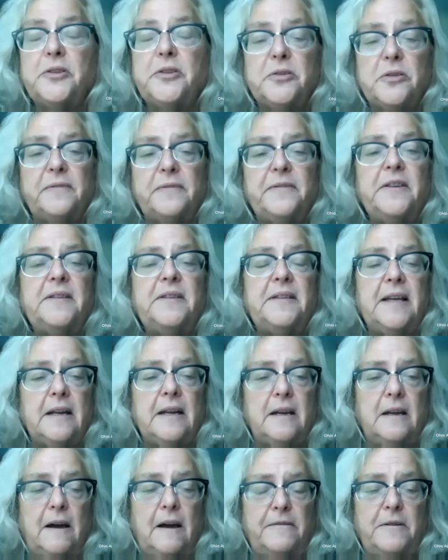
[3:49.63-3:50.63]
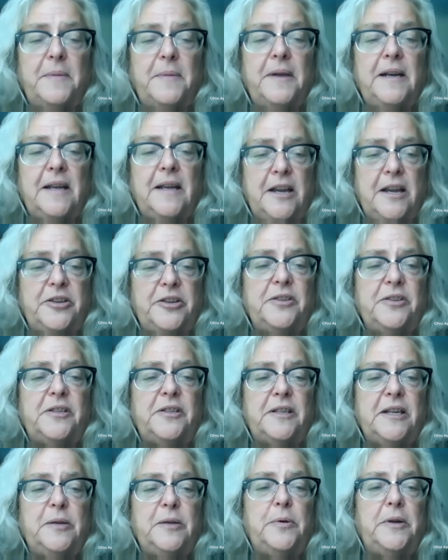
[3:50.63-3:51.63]
or service that a government
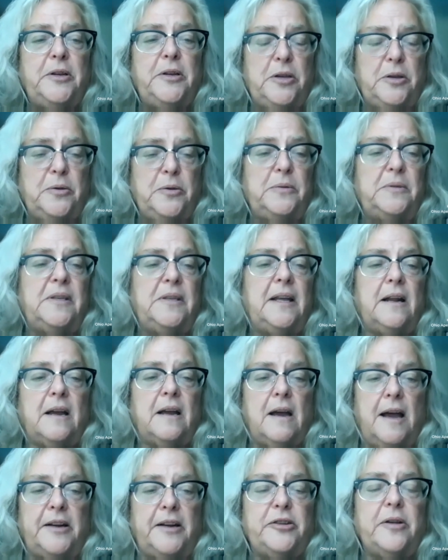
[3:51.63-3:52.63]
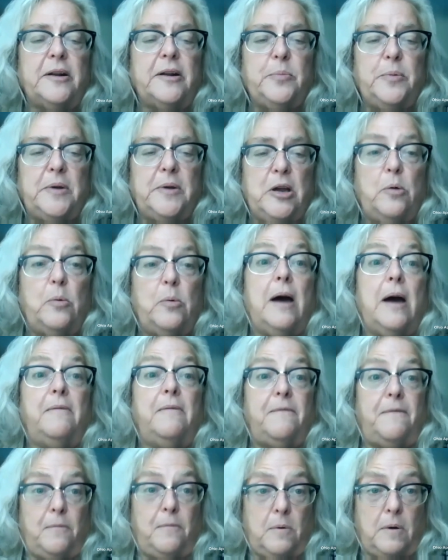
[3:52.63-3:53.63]
agency would use, that a contract would go
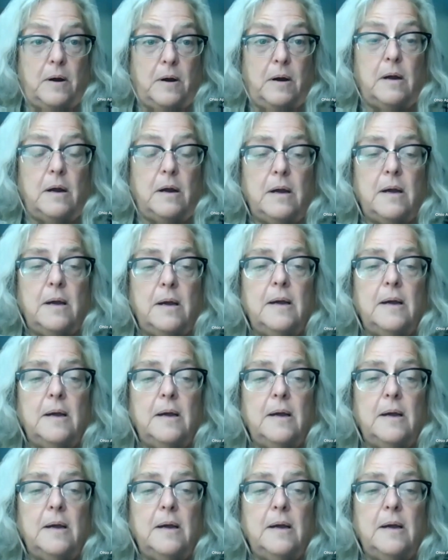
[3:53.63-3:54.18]
out for,